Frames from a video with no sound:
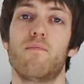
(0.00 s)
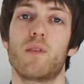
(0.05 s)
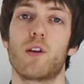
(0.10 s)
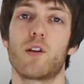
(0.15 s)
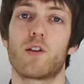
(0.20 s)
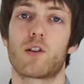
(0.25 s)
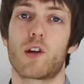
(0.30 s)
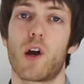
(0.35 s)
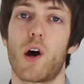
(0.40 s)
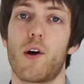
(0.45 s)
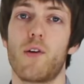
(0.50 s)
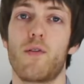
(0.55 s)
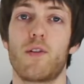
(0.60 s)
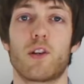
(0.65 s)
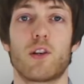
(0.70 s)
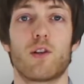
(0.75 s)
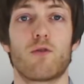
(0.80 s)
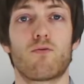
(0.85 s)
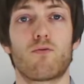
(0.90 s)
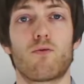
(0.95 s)
So
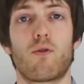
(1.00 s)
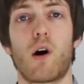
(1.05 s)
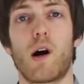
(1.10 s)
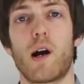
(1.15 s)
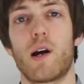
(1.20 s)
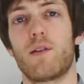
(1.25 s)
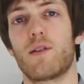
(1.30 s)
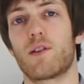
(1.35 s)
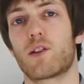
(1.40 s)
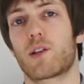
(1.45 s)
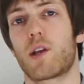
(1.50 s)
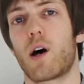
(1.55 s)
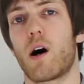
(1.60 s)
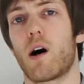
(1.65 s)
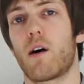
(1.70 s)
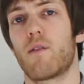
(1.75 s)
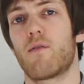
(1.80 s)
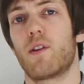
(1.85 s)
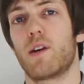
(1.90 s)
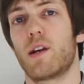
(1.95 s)
this is right at the start of